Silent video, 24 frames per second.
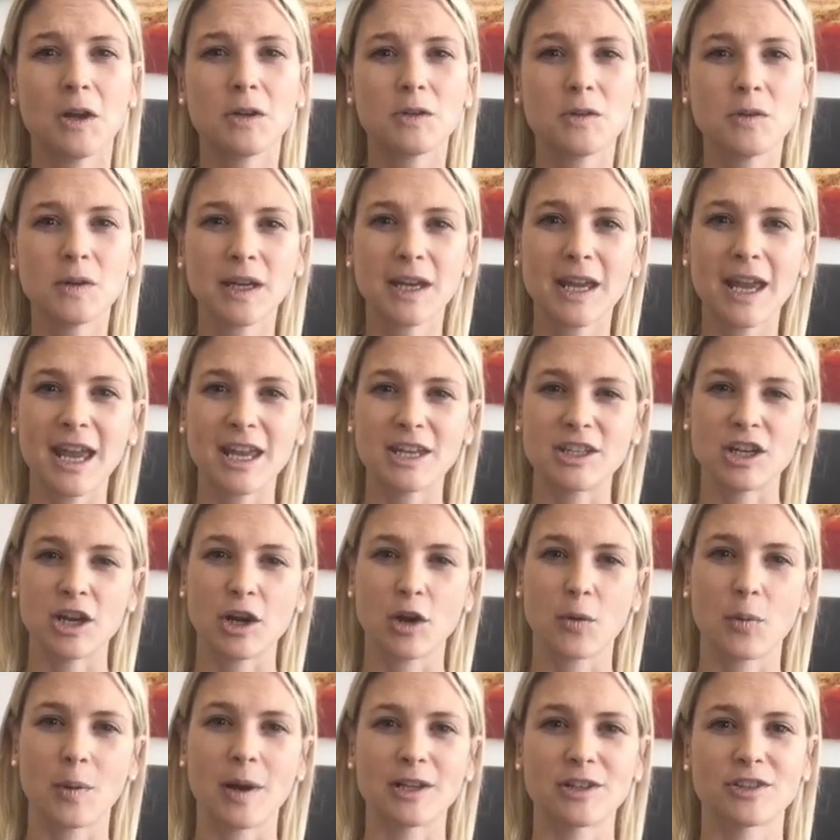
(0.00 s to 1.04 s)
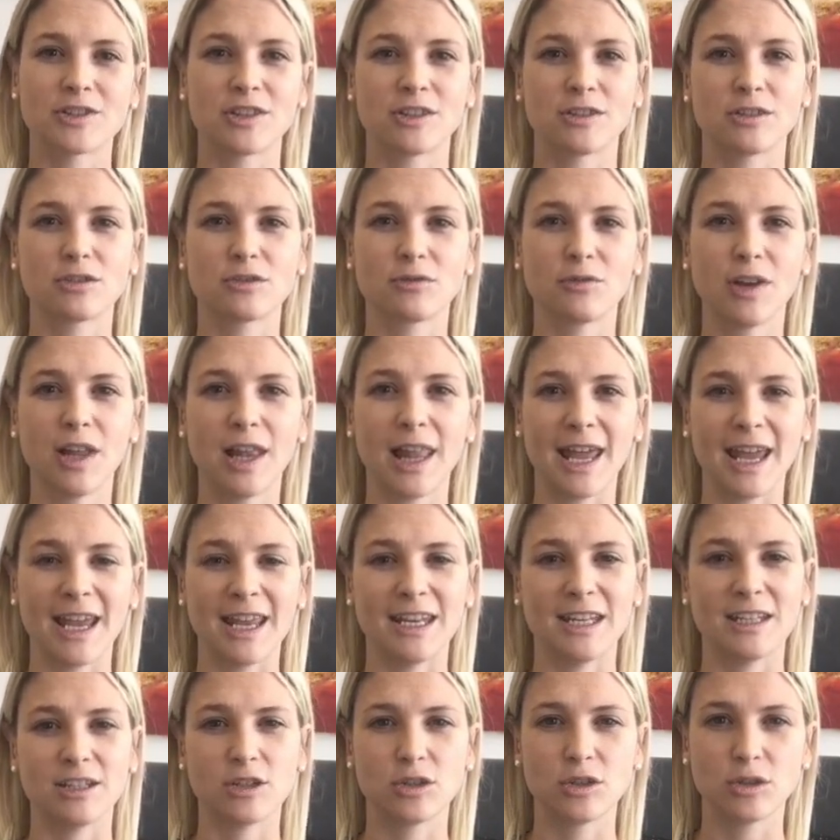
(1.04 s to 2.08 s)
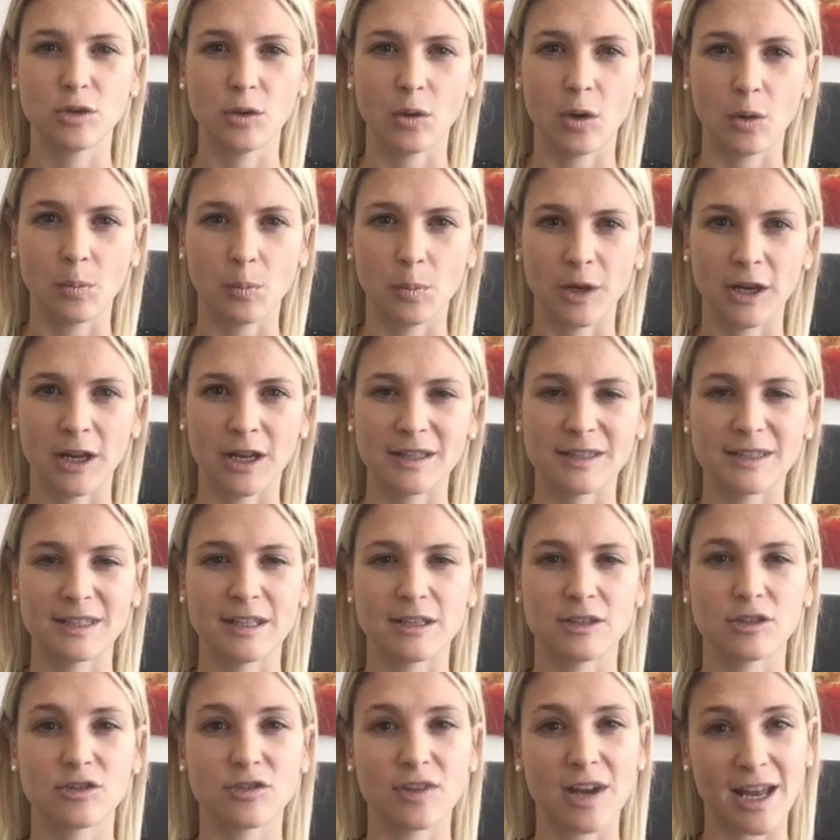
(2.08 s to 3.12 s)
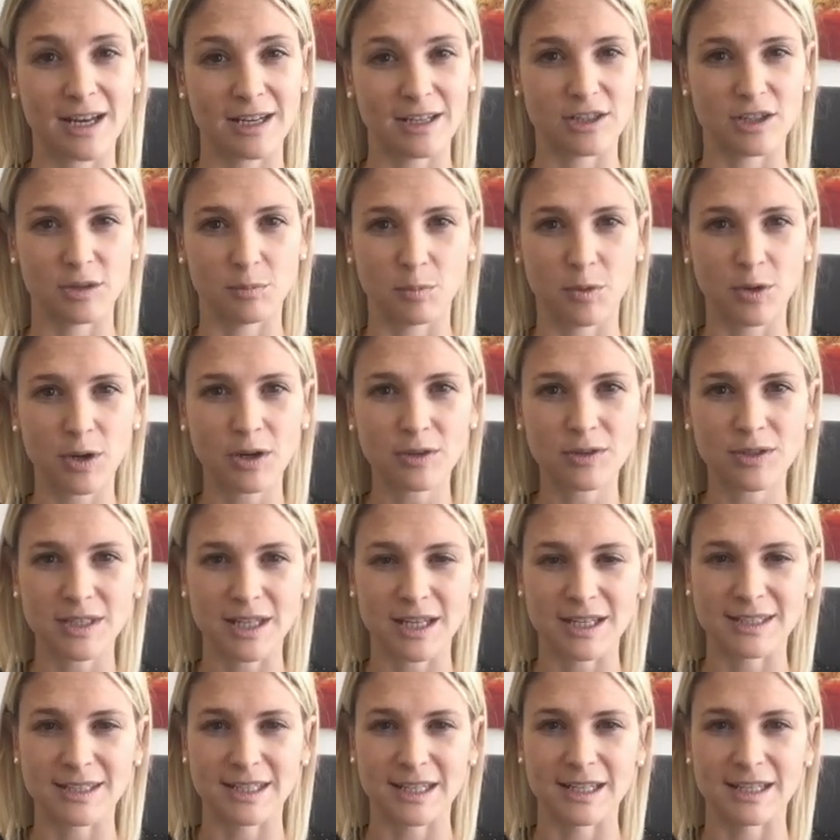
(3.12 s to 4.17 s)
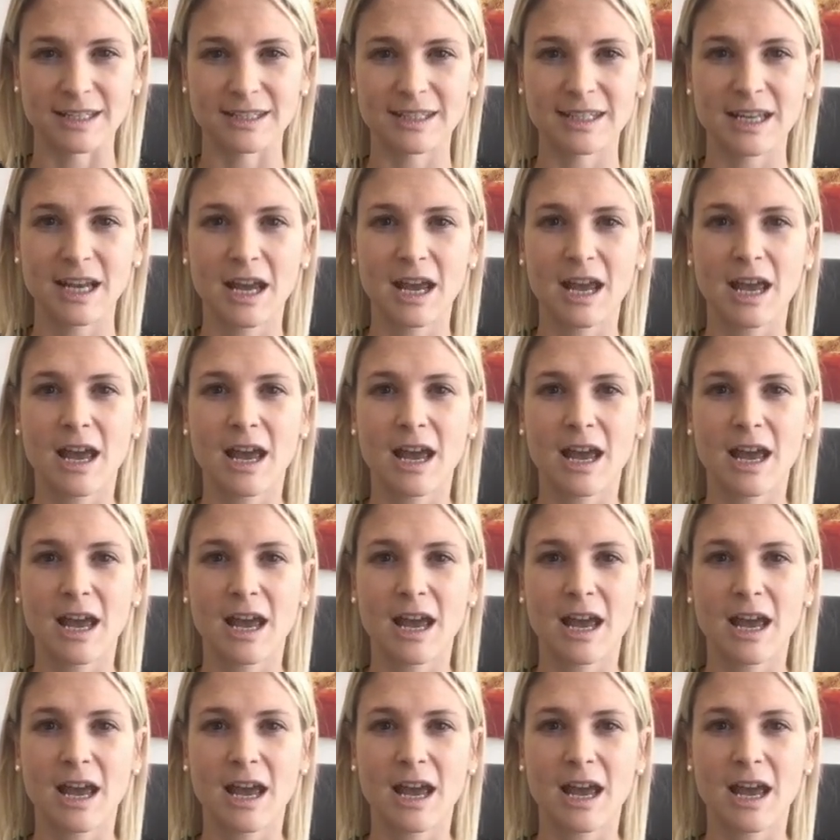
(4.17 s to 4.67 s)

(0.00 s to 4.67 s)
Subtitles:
to engage in questions related to openness in strategy processes.